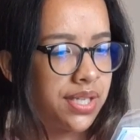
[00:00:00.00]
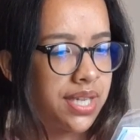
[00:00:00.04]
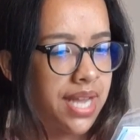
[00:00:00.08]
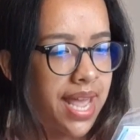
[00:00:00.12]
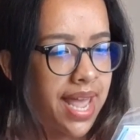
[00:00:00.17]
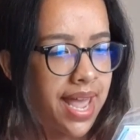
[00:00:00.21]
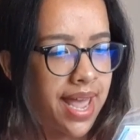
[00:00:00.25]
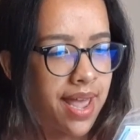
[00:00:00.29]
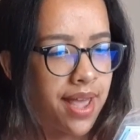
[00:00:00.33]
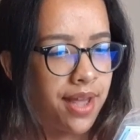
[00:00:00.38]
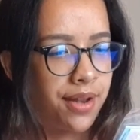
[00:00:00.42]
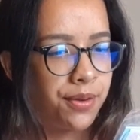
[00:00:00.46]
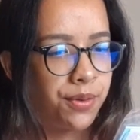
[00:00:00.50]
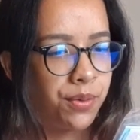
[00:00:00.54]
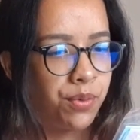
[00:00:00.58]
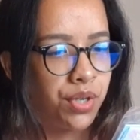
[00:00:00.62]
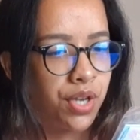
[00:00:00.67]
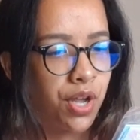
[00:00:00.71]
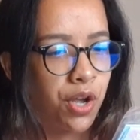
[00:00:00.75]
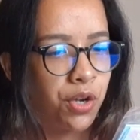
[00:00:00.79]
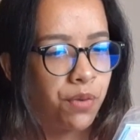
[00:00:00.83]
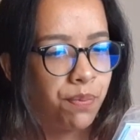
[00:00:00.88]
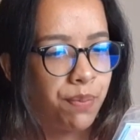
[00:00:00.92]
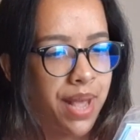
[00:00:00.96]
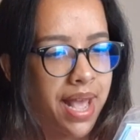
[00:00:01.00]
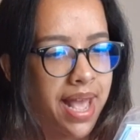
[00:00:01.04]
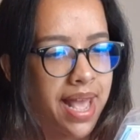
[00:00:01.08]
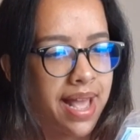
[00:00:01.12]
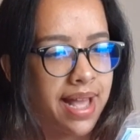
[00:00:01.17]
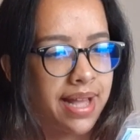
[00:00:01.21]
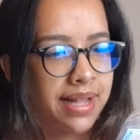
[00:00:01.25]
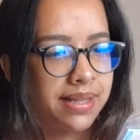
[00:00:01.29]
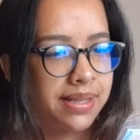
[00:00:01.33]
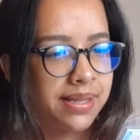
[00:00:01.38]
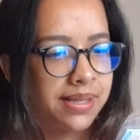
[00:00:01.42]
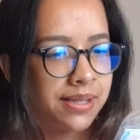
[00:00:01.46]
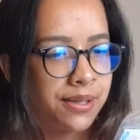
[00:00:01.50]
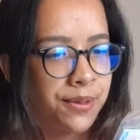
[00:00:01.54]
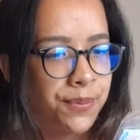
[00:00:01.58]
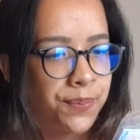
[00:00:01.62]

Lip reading: and notepads